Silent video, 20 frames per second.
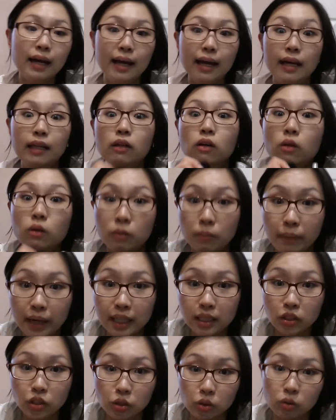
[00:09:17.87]
And oh,
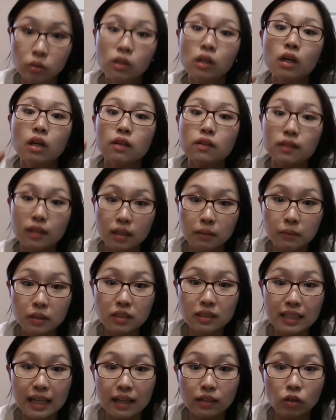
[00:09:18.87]
mind you,
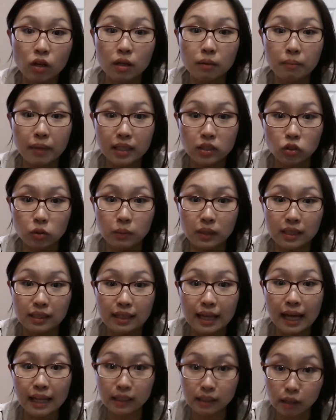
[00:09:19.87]
thermals are not meant to be
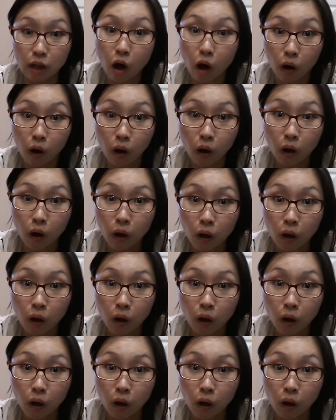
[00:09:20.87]
that long.